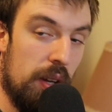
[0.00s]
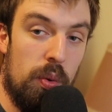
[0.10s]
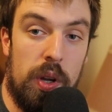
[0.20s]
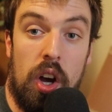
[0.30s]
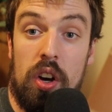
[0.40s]

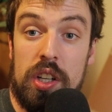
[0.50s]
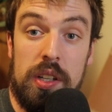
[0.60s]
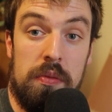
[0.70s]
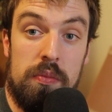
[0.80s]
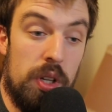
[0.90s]
we all
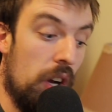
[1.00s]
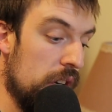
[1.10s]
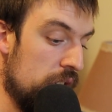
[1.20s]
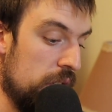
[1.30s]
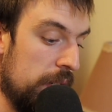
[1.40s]
could
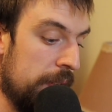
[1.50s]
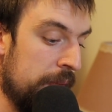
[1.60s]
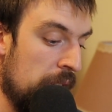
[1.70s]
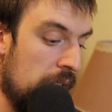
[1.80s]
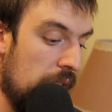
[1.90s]
do it.
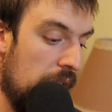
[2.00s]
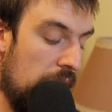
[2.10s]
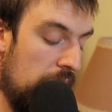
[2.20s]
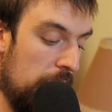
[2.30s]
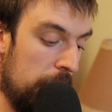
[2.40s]

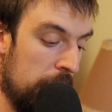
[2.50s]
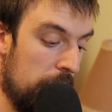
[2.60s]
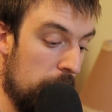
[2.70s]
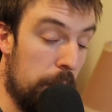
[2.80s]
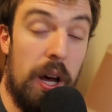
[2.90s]

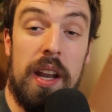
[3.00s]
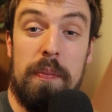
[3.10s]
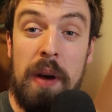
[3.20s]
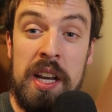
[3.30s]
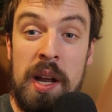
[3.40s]
But
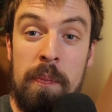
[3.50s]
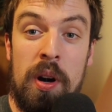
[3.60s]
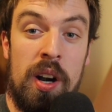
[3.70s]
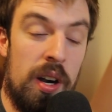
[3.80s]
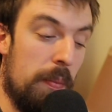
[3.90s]
my
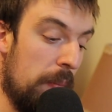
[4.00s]
number,